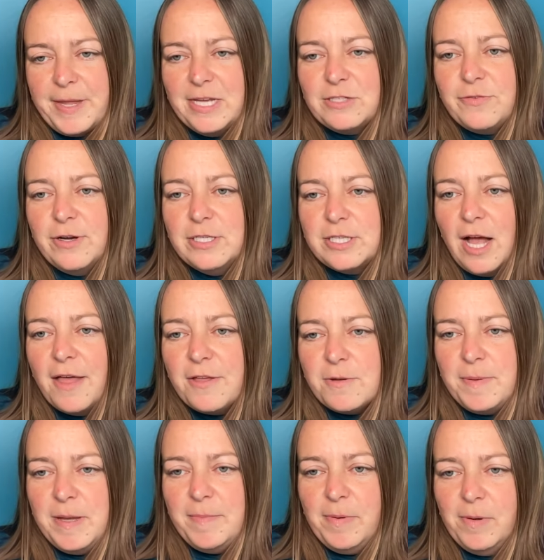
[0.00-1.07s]
As far as
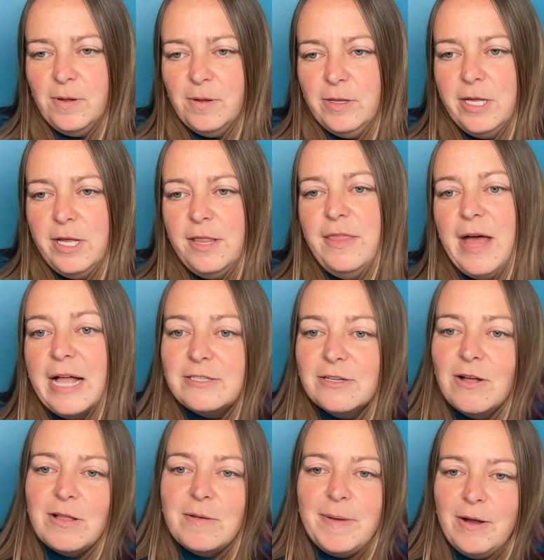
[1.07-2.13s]
other people, that's
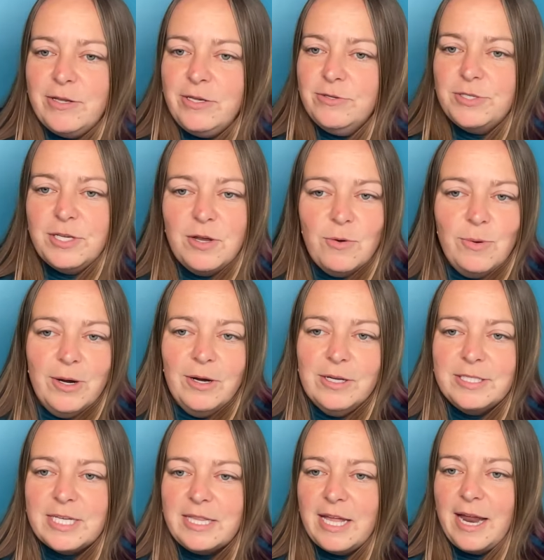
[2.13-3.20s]
all about using your
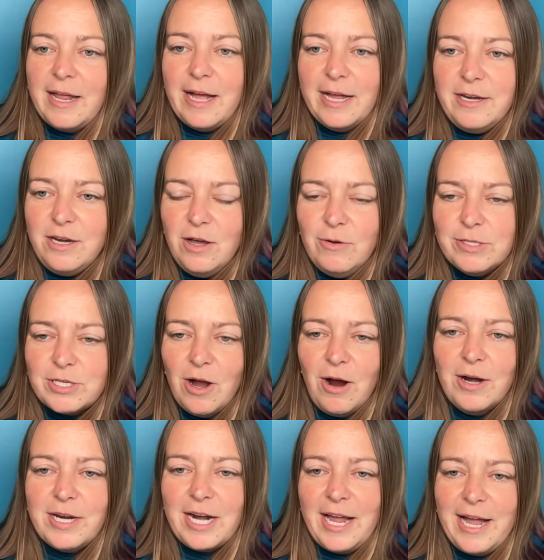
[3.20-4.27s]
words. And that I know is
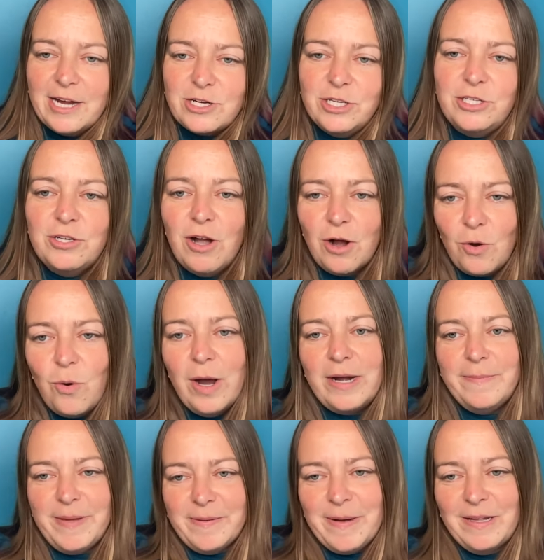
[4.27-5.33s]
hard. And I actually talk quite
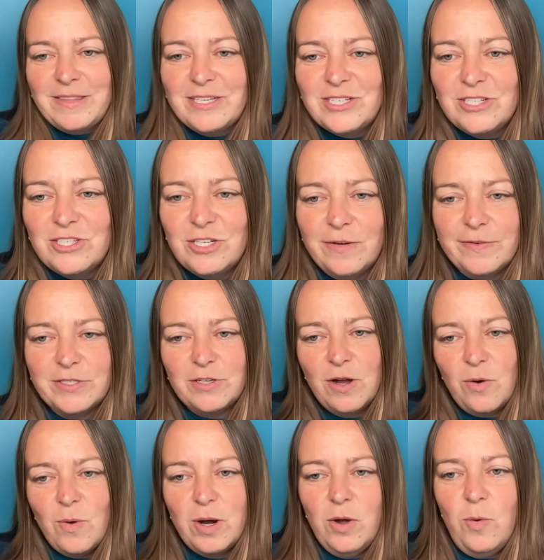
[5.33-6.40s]
a bit about this in Service
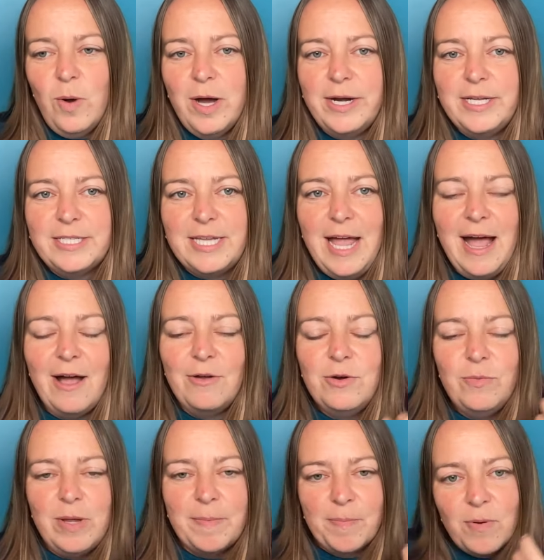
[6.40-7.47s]
Dog 101 is how
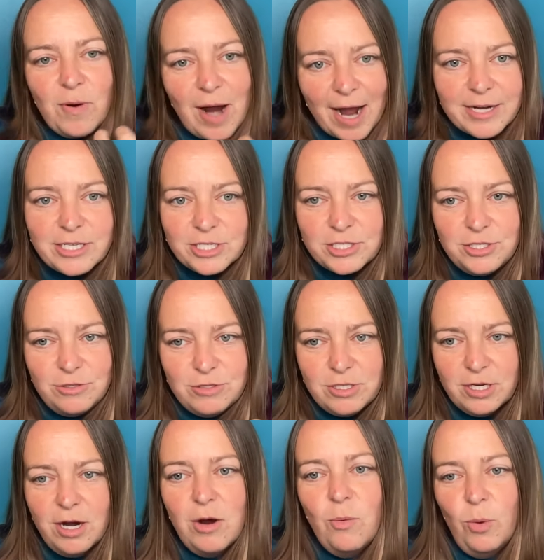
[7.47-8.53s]
do we practice
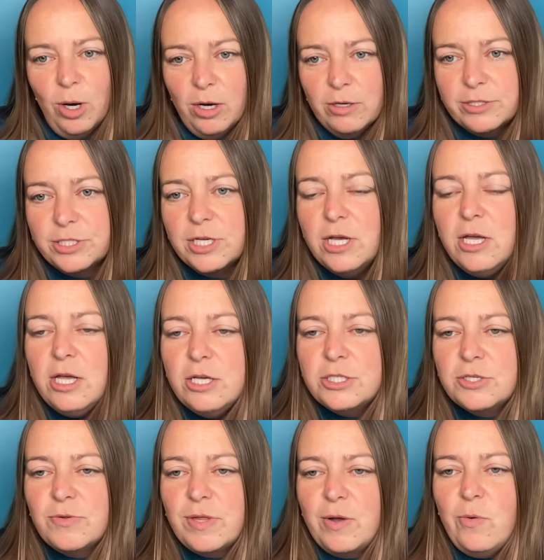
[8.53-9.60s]
using our words
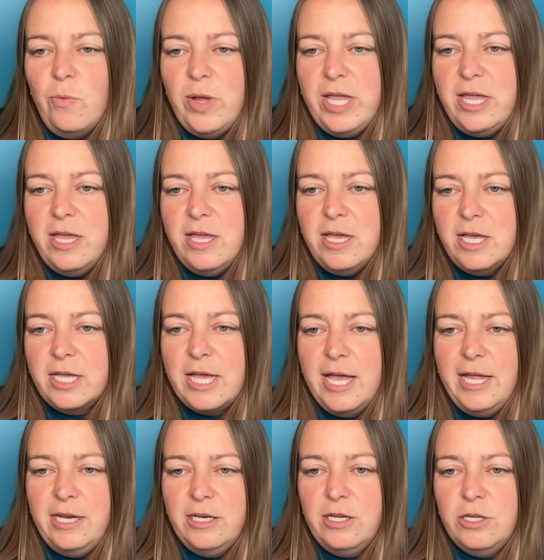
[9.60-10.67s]
so that we
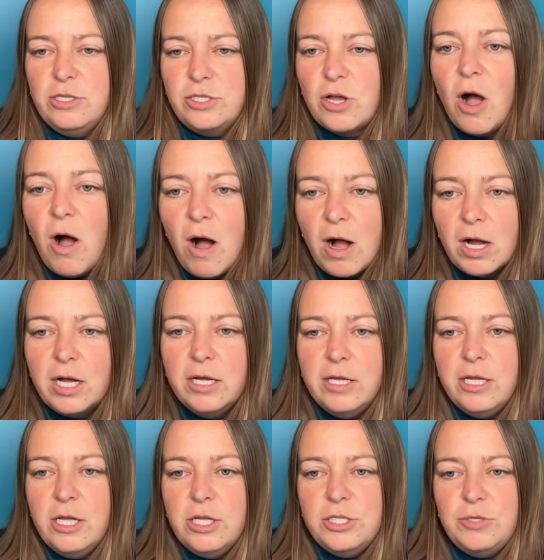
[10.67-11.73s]
can talk
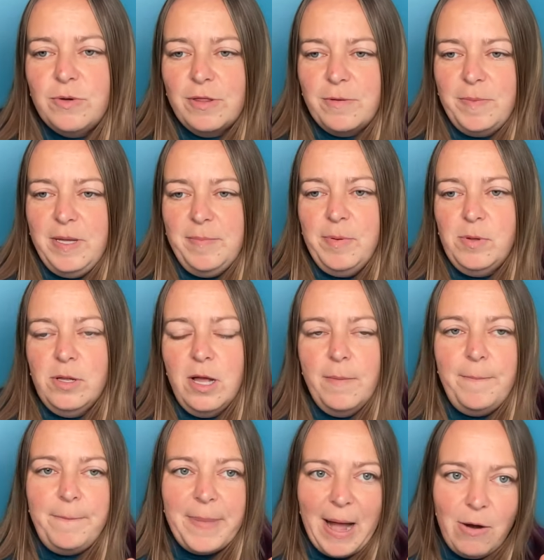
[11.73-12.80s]
to other people
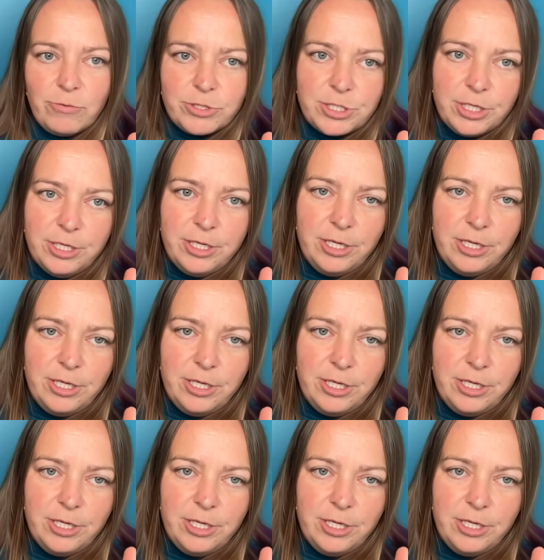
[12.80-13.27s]
about,